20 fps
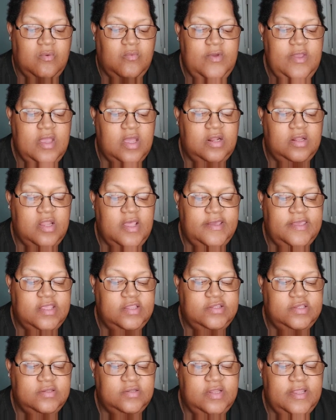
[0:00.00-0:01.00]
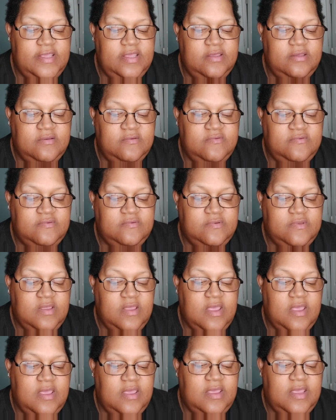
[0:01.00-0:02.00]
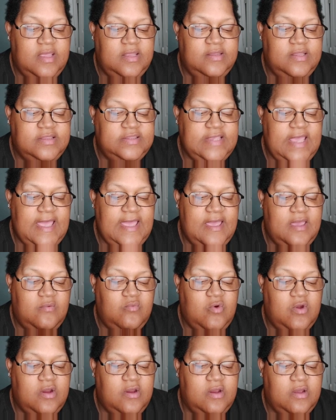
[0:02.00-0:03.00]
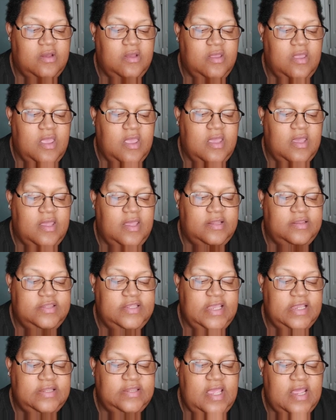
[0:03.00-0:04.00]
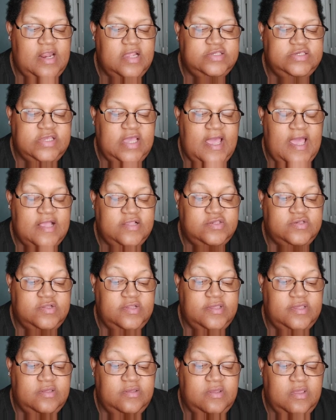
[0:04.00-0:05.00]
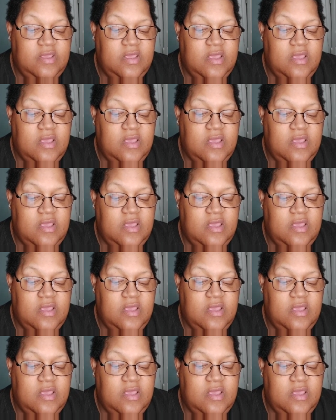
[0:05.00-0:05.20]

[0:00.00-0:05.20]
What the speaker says: We are lucky to live in the time where the technology actually